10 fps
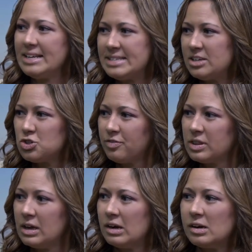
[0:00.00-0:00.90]
I teach over
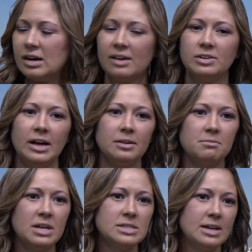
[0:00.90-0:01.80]
there. I've got an
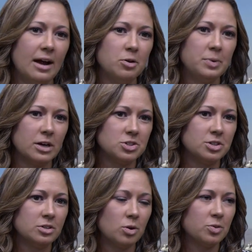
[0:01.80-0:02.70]
amazing
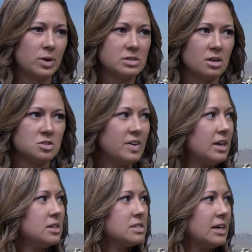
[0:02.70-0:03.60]
chiropractor in Northwest Las Vegas.